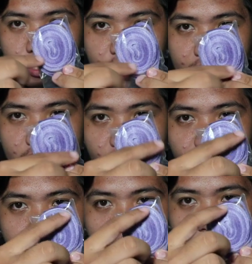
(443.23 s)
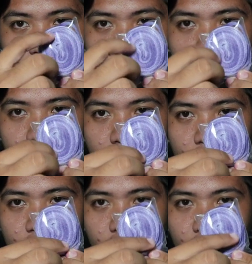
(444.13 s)
shades of violet niya.
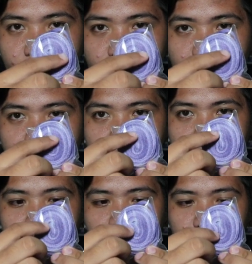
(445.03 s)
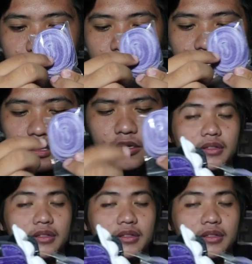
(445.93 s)
If we can check it here.